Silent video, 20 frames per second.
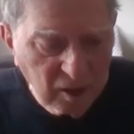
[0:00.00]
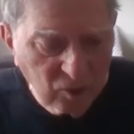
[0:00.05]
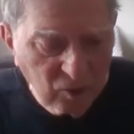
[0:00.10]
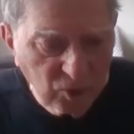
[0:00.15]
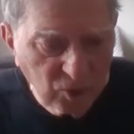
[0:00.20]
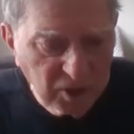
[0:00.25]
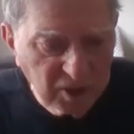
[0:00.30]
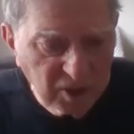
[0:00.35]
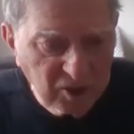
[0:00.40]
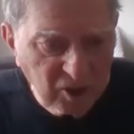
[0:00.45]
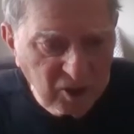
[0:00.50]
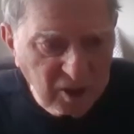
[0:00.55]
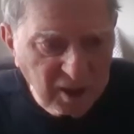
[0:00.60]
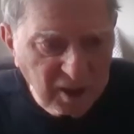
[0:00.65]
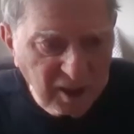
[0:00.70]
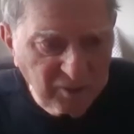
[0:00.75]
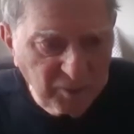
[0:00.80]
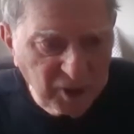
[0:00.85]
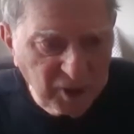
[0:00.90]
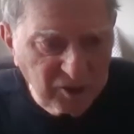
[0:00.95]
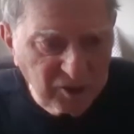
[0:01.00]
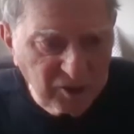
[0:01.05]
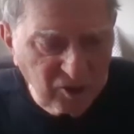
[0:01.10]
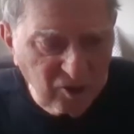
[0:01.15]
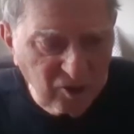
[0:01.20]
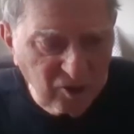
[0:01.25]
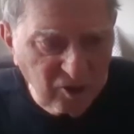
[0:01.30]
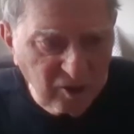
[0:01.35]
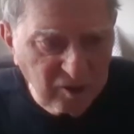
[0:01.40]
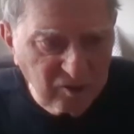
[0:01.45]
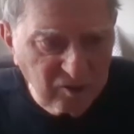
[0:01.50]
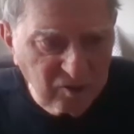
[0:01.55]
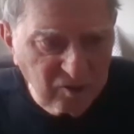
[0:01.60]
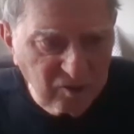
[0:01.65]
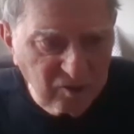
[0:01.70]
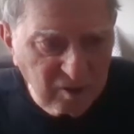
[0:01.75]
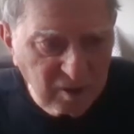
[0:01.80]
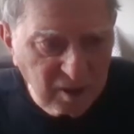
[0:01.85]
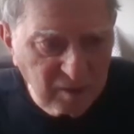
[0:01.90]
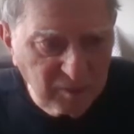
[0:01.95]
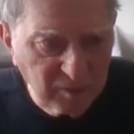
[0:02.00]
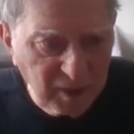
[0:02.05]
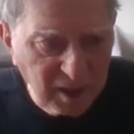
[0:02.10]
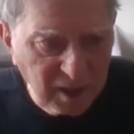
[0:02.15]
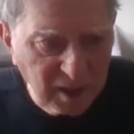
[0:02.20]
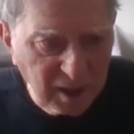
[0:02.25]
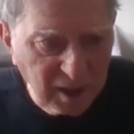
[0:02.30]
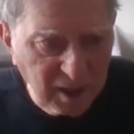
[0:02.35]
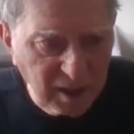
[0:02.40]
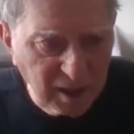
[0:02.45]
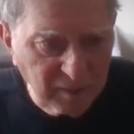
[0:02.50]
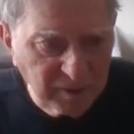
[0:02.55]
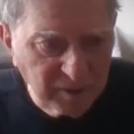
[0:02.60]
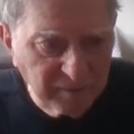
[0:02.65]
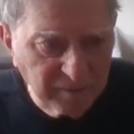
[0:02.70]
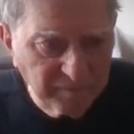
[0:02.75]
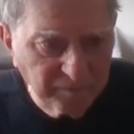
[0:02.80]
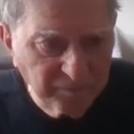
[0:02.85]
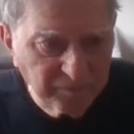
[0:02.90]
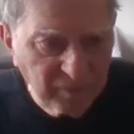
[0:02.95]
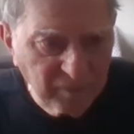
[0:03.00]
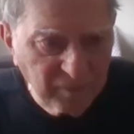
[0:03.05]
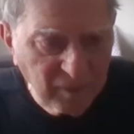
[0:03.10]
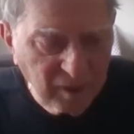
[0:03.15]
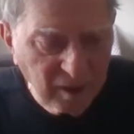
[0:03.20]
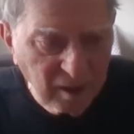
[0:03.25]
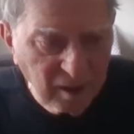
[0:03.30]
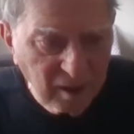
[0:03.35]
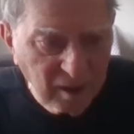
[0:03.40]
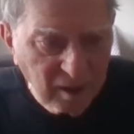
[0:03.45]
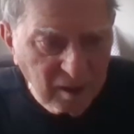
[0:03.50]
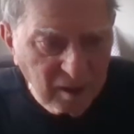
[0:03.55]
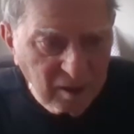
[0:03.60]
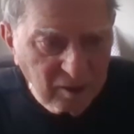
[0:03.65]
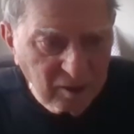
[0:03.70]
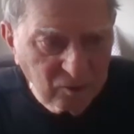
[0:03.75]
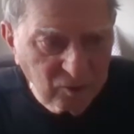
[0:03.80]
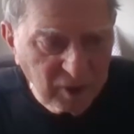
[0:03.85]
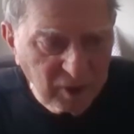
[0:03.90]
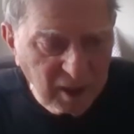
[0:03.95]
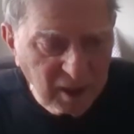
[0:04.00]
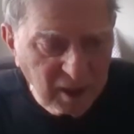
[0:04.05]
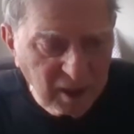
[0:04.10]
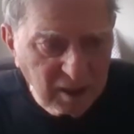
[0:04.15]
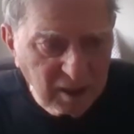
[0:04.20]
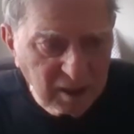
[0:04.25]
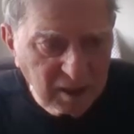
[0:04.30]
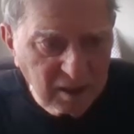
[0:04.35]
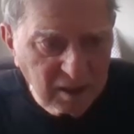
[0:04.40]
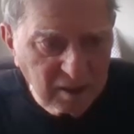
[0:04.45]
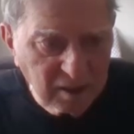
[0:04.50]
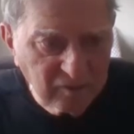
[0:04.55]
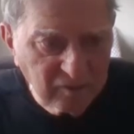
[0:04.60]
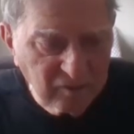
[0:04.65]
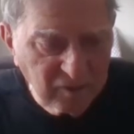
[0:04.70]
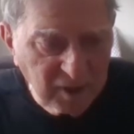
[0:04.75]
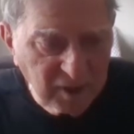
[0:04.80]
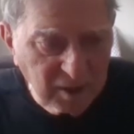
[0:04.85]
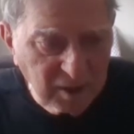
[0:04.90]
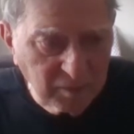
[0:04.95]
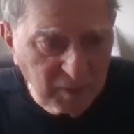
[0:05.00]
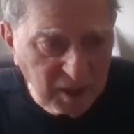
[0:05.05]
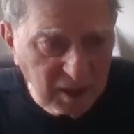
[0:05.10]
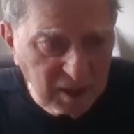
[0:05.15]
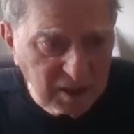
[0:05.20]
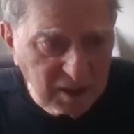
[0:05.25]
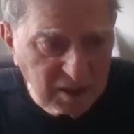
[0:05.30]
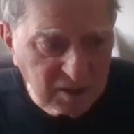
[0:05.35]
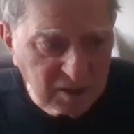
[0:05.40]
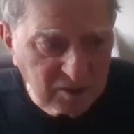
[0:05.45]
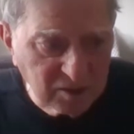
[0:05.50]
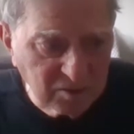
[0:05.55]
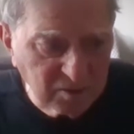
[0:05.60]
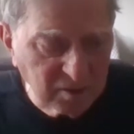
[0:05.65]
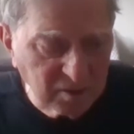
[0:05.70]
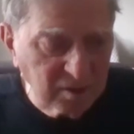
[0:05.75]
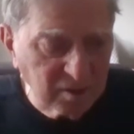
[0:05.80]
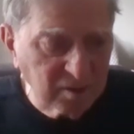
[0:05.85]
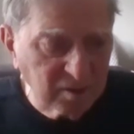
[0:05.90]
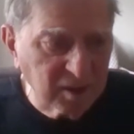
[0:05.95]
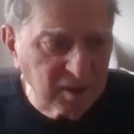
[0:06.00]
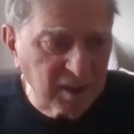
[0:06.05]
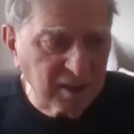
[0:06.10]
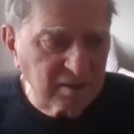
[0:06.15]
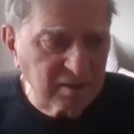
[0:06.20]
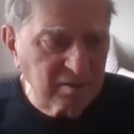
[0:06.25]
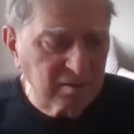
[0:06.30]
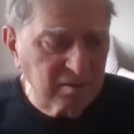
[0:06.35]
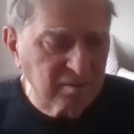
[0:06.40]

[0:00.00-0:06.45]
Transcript: we did not have Montagnards in my camp. We had uh, Vietnamese that